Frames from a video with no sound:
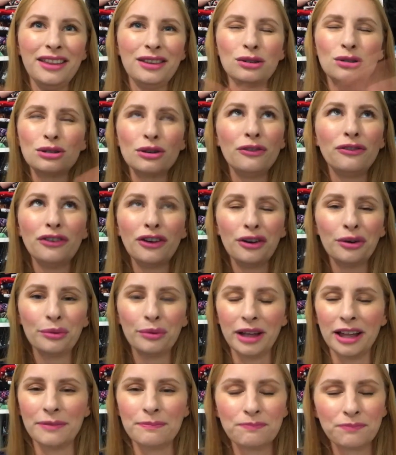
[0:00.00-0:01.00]
they're so far
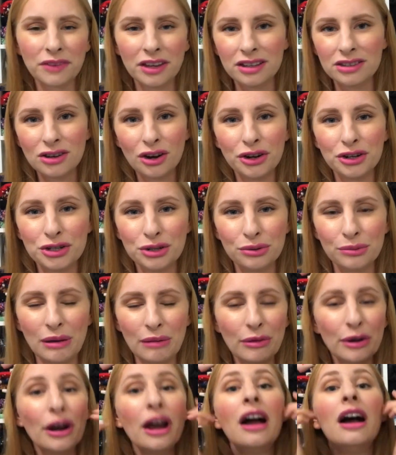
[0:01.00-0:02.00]
away. It's hard to
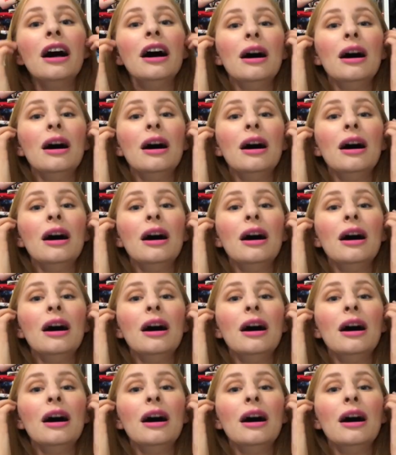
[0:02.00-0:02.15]
remember.